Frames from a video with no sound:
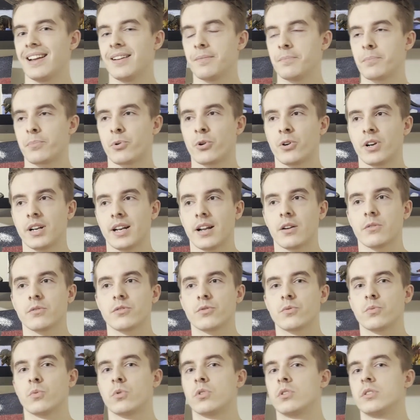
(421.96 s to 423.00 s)

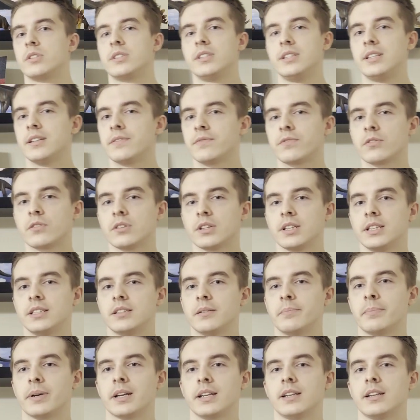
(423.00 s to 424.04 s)
pronounce words differently
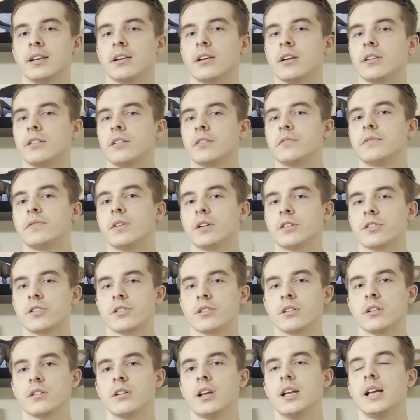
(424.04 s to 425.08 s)
depending on their
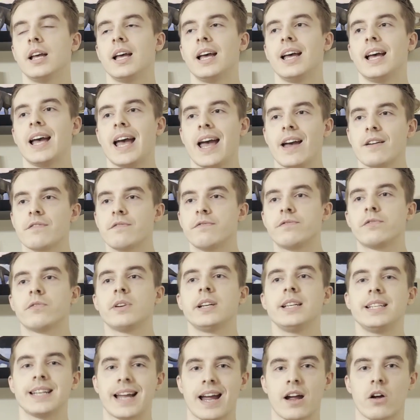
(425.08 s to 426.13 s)
function, every
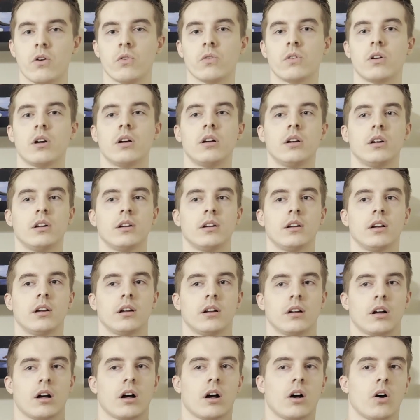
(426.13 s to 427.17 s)
noun
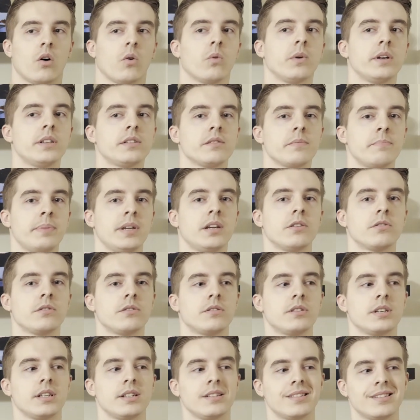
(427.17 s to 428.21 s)
always
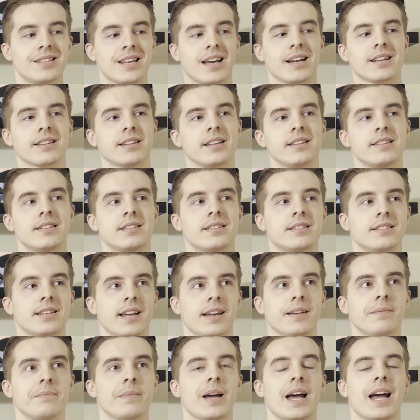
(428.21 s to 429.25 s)
appears exactly the
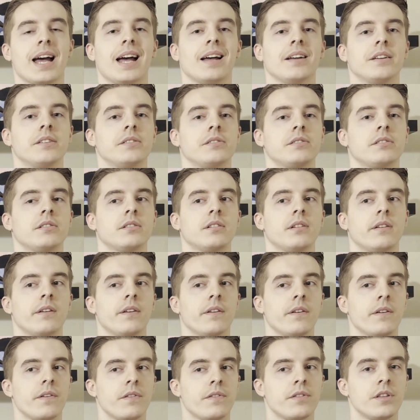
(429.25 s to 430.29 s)
same as
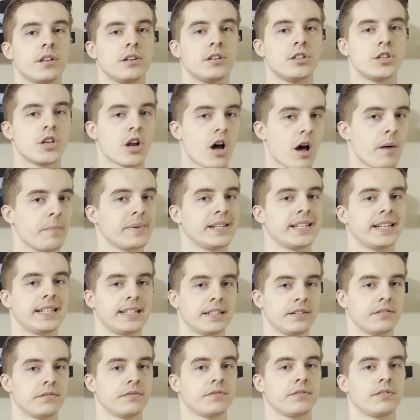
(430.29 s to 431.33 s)
the
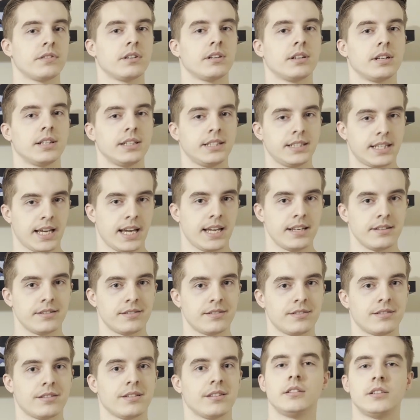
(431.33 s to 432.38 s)
nominative
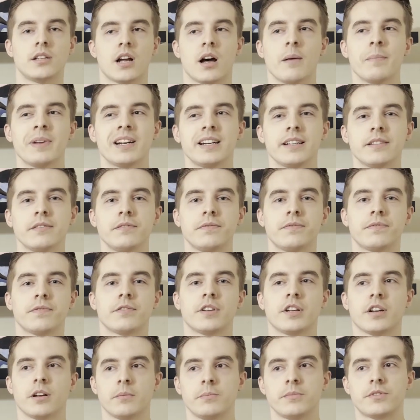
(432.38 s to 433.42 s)
case. Nominative
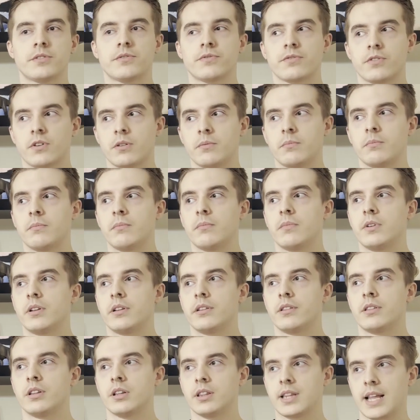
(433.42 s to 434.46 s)
comes from
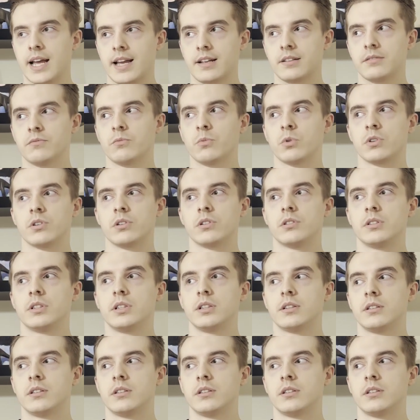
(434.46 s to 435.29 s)
the Latin word